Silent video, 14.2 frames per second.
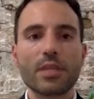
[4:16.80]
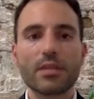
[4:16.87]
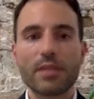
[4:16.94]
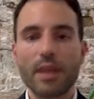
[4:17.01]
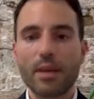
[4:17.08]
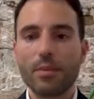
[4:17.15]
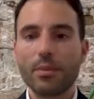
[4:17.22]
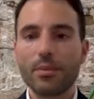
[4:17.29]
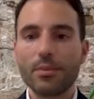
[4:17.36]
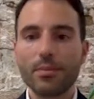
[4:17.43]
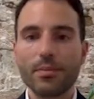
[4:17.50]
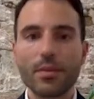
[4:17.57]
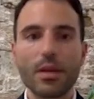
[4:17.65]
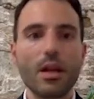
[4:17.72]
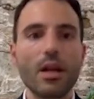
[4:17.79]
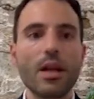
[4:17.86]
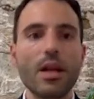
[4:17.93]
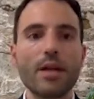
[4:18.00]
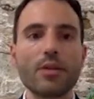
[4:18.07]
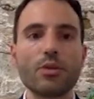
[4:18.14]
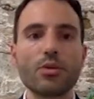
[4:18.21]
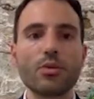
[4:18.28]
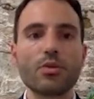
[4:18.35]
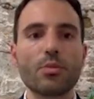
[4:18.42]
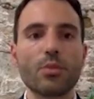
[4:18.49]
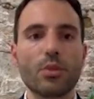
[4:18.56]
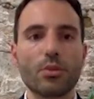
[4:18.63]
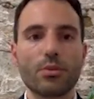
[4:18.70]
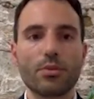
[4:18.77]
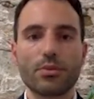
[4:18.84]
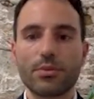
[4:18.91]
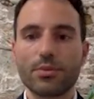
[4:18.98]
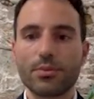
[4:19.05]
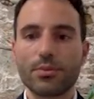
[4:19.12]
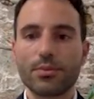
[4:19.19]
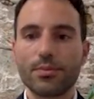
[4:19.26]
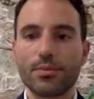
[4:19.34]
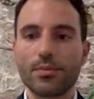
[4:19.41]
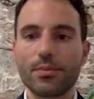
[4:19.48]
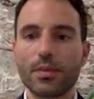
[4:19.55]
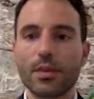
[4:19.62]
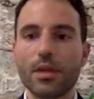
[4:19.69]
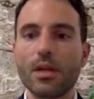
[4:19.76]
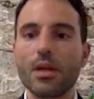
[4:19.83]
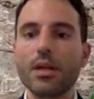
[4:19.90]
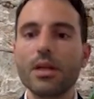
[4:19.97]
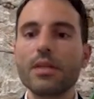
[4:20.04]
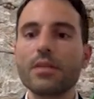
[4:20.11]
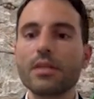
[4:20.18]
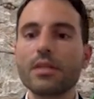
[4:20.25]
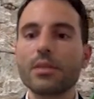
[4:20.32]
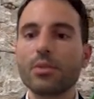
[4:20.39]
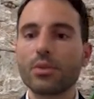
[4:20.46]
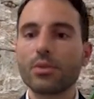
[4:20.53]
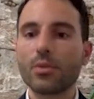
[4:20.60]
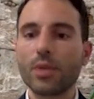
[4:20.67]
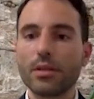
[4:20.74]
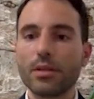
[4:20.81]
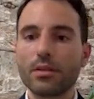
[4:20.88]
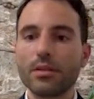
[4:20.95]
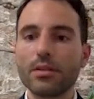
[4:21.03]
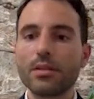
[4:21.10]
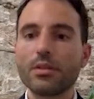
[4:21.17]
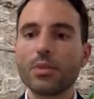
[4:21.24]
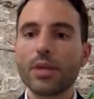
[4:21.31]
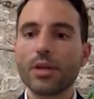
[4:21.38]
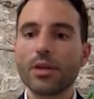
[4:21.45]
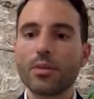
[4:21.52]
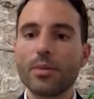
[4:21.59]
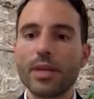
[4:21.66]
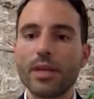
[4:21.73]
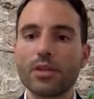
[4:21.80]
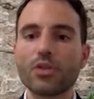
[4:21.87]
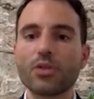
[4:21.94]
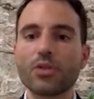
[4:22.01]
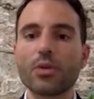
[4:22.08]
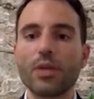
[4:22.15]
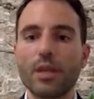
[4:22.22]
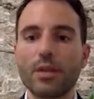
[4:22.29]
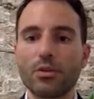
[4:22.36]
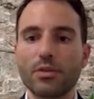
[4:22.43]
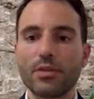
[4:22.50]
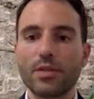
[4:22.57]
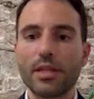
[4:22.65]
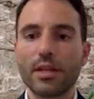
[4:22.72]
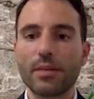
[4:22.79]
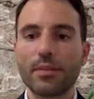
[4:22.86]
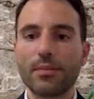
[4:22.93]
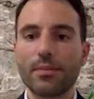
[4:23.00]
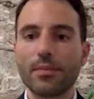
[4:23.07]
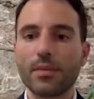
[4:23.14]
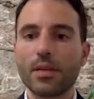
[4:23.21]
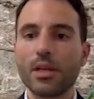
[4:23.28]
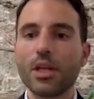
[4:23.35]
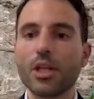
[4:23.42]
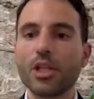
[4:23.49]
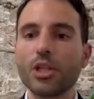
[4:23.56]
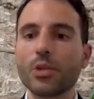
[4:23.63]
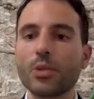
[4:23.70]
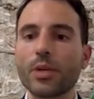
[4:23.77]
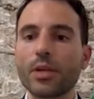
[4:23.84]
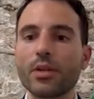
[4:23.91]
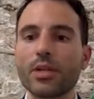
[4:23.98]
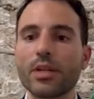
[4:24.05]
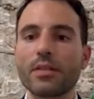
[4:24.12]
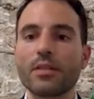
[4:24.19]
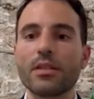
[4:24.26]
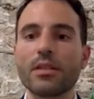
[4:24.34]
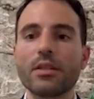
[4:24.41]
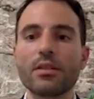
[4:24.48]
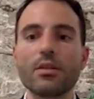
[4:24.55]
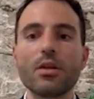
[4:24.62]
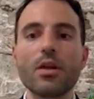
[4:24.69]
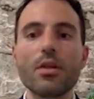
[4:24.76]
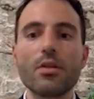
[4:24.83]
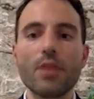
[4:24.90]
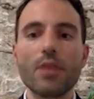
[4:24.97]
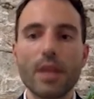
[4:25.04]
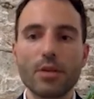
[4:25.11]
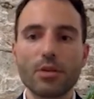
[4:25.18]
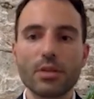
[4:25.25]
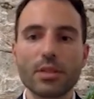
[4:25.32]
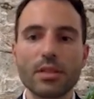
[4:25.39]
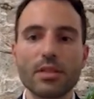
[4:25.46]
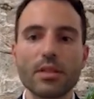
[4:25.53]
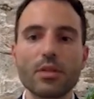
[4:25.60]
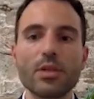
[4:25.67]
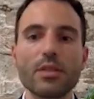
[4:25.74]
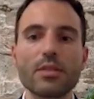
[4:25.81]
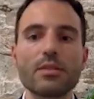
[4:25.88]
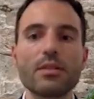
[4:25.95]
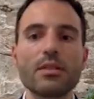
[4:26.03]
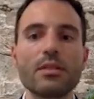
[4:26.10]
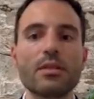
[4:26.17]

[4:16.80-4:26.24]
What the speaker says: tab, Land Use Models, is an important one. This is where you manage your land use data. You recognize here the land use categories seen in